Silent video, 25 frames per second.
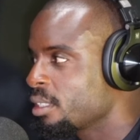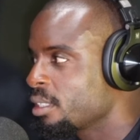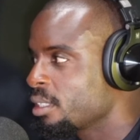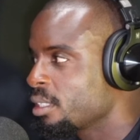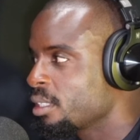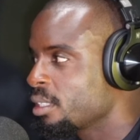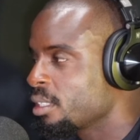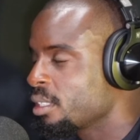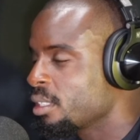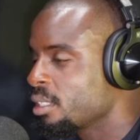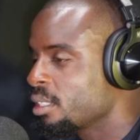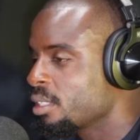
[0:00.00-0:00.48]

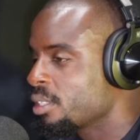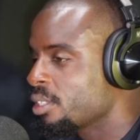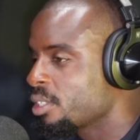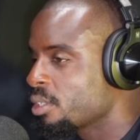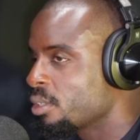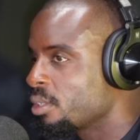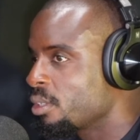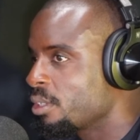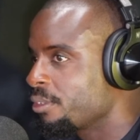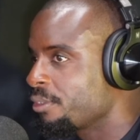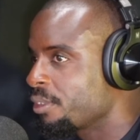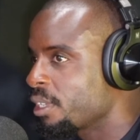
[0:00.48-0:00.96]
Right.
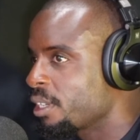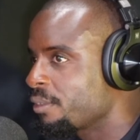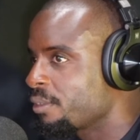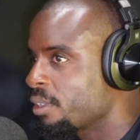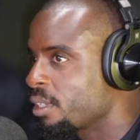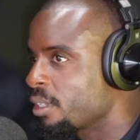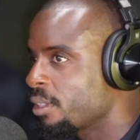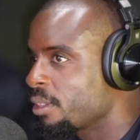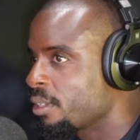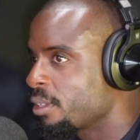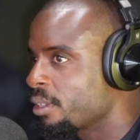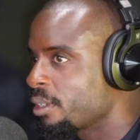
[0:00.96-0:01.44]
So if you have
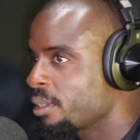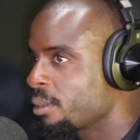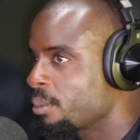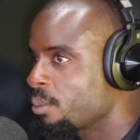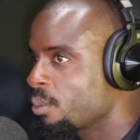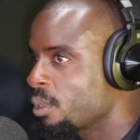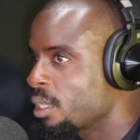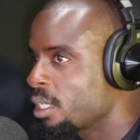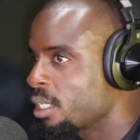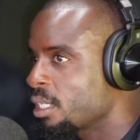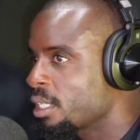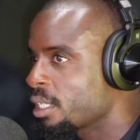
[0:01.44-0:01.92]
an
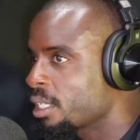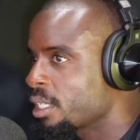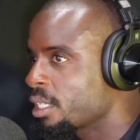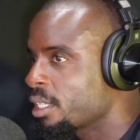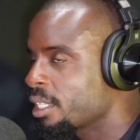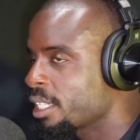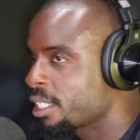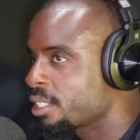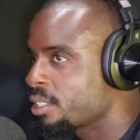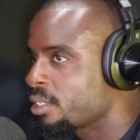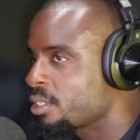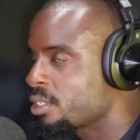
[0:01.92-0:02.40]
Ethereum wallet
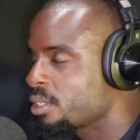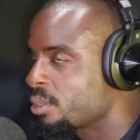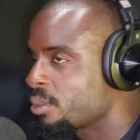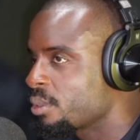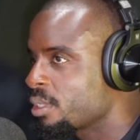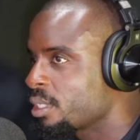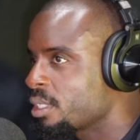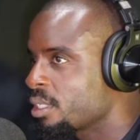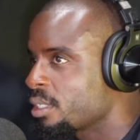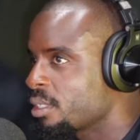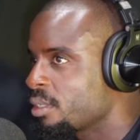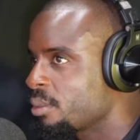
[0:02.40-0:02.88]
connected
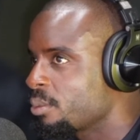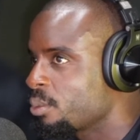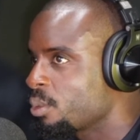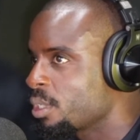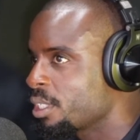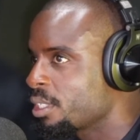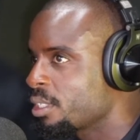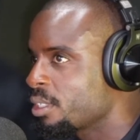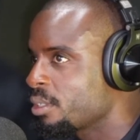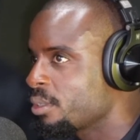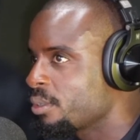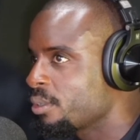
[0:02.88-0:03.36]
to it, you
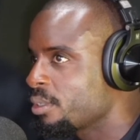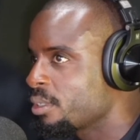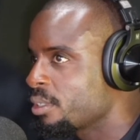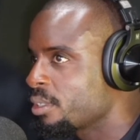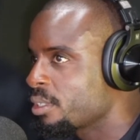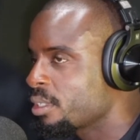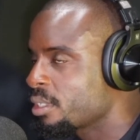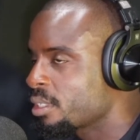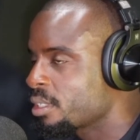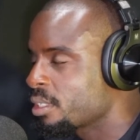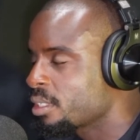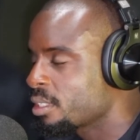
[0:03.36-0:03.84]
want to
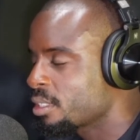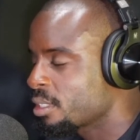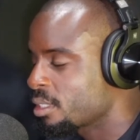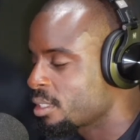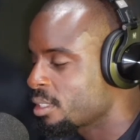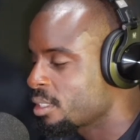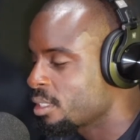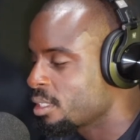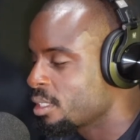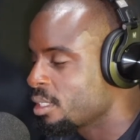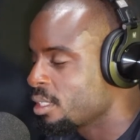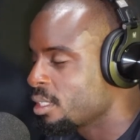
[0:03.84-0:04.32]
use
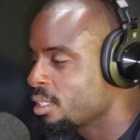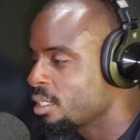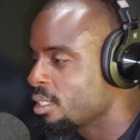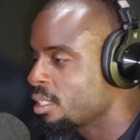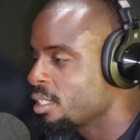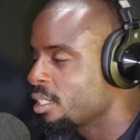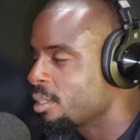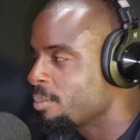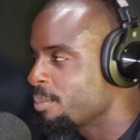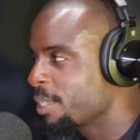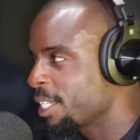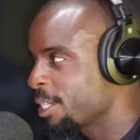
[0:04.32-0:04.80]

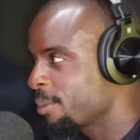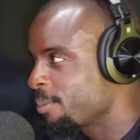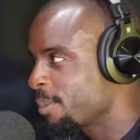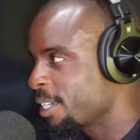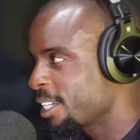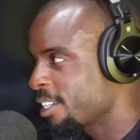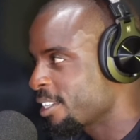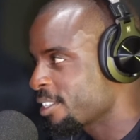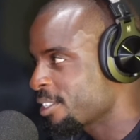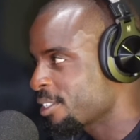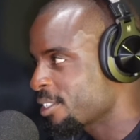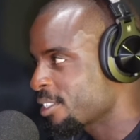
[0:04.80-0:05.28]
a
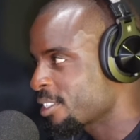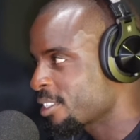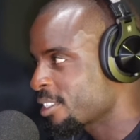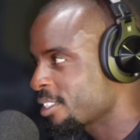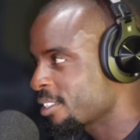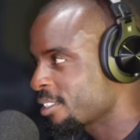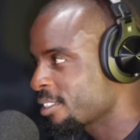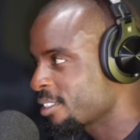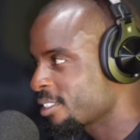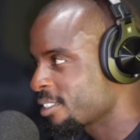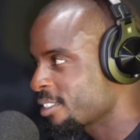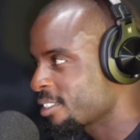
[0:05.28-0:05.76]
MetaMask.